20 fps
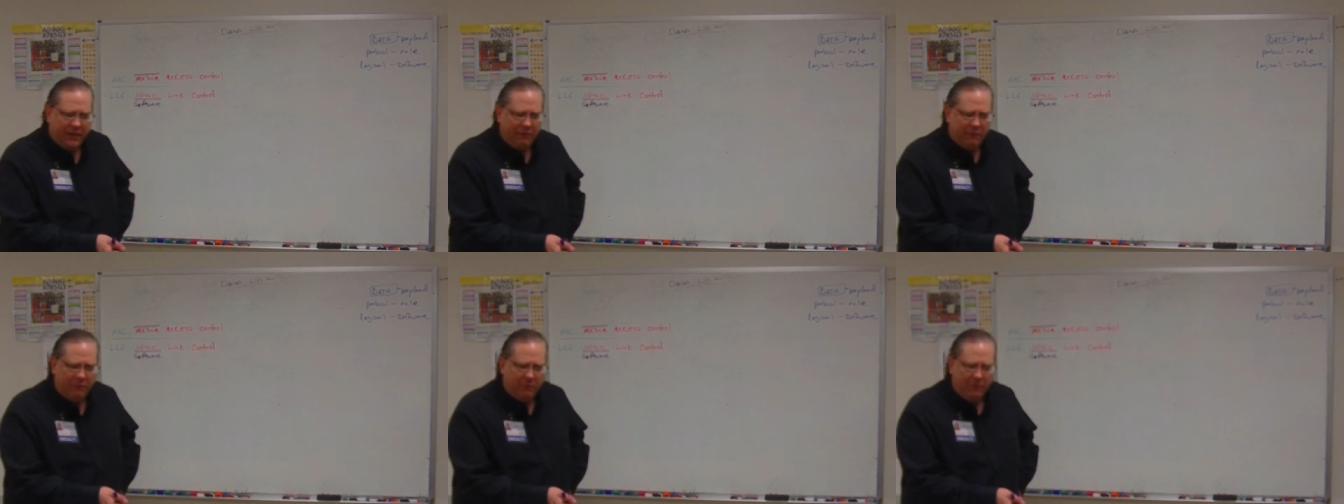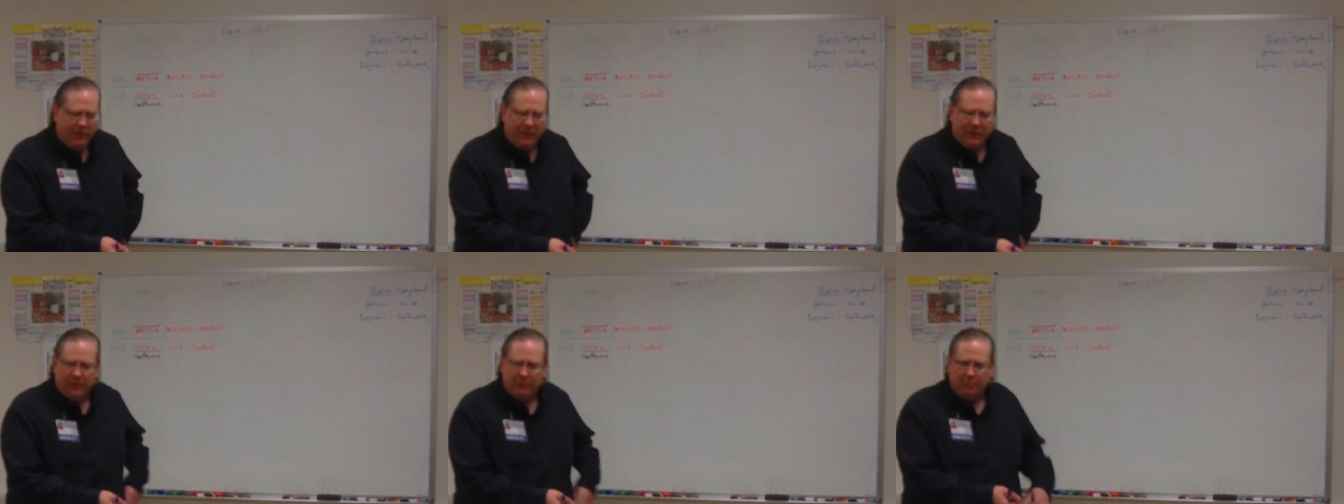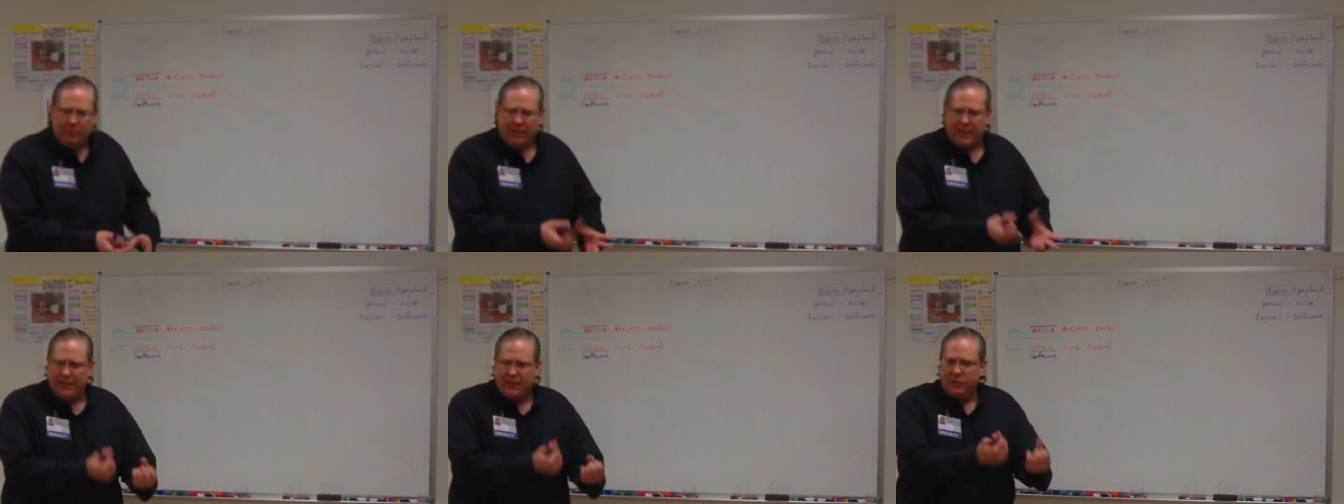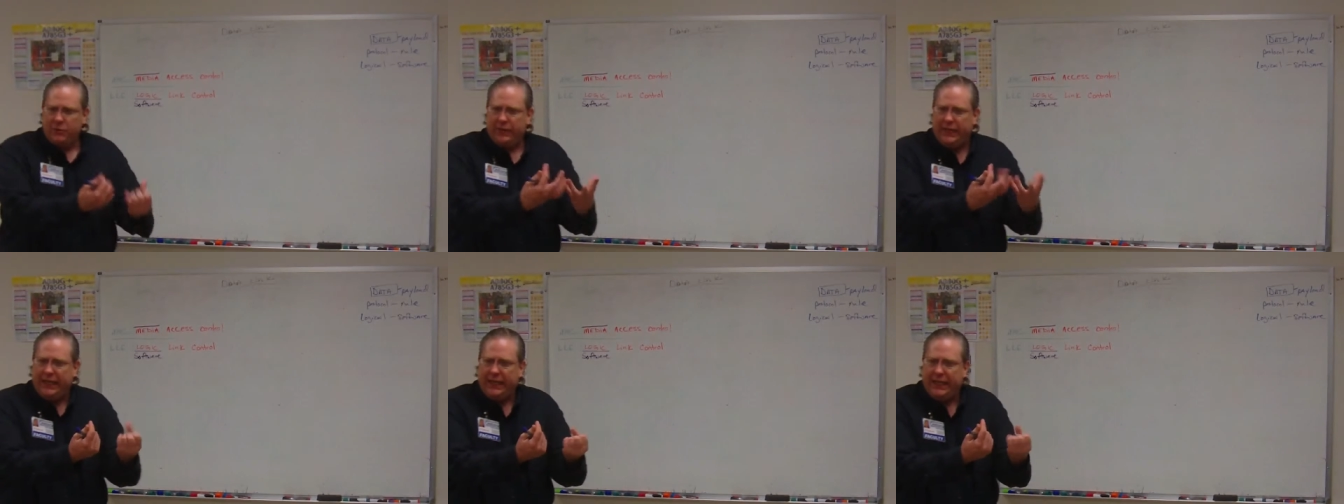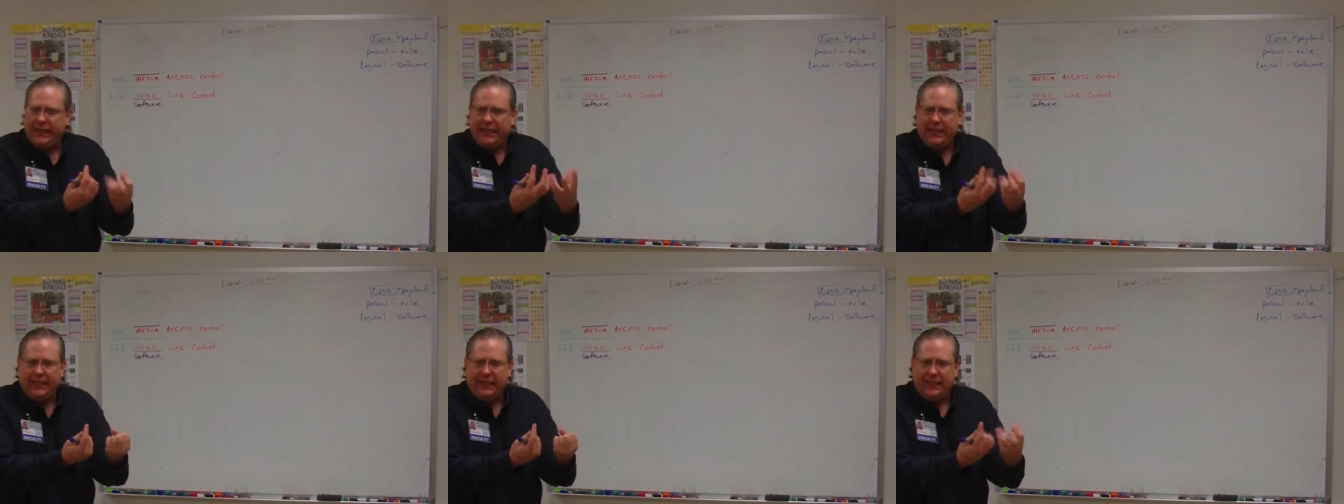information, but I don't get
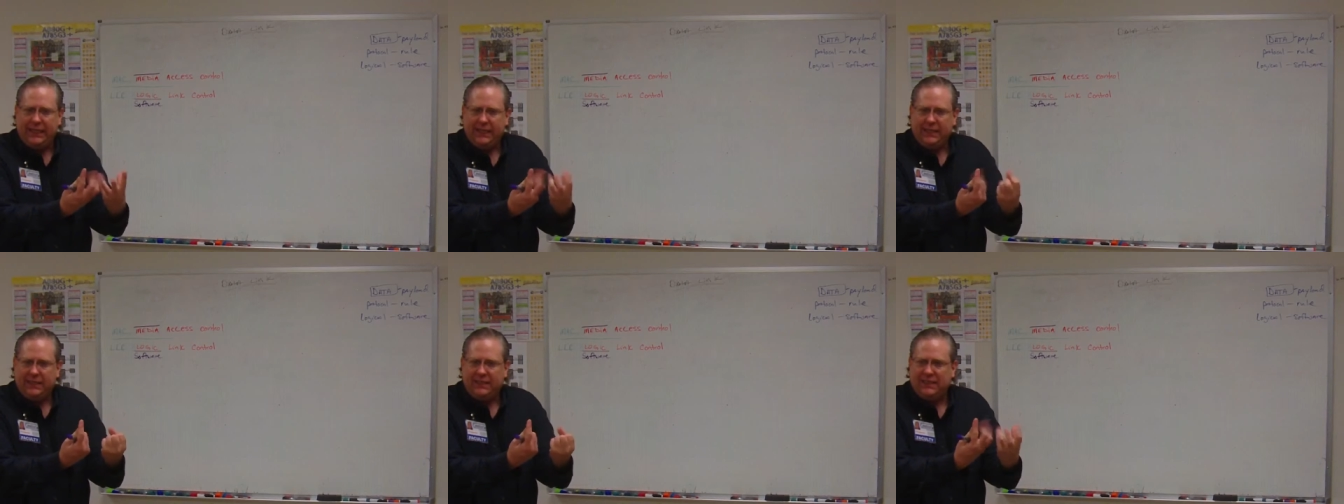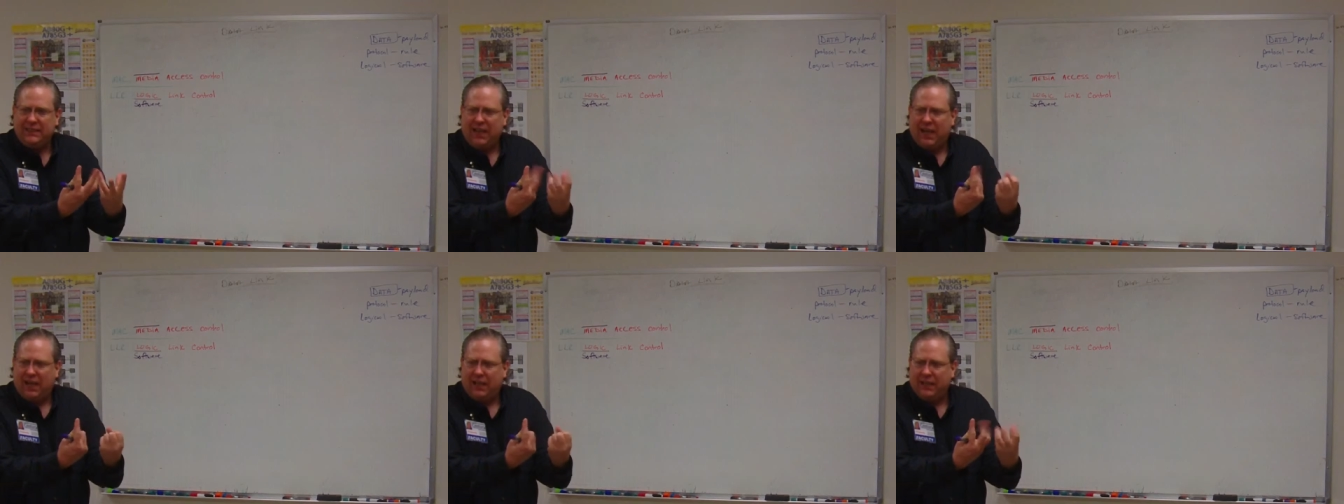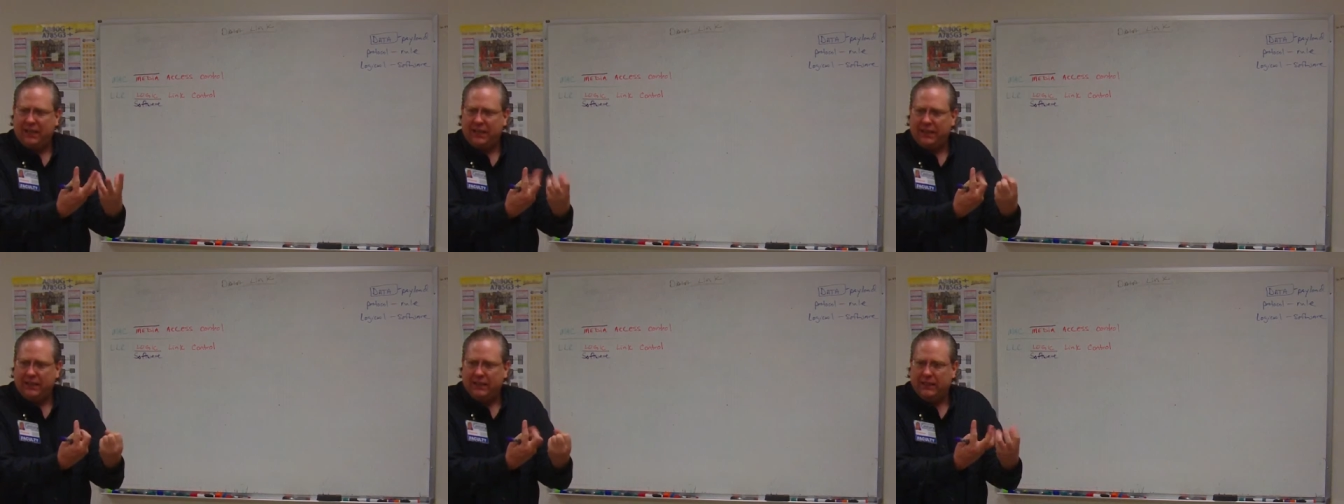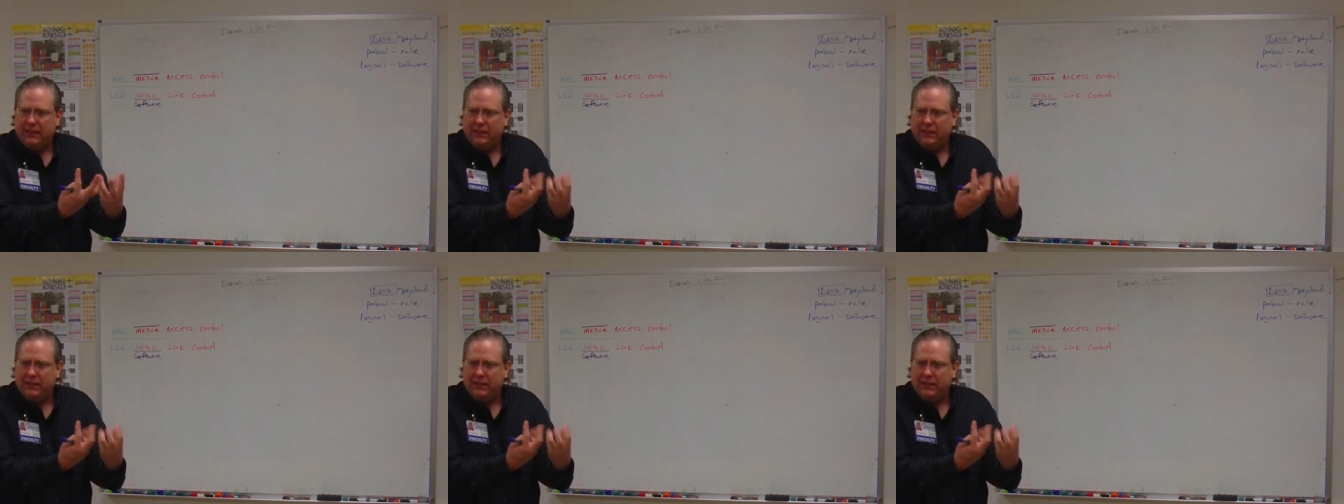anything solid.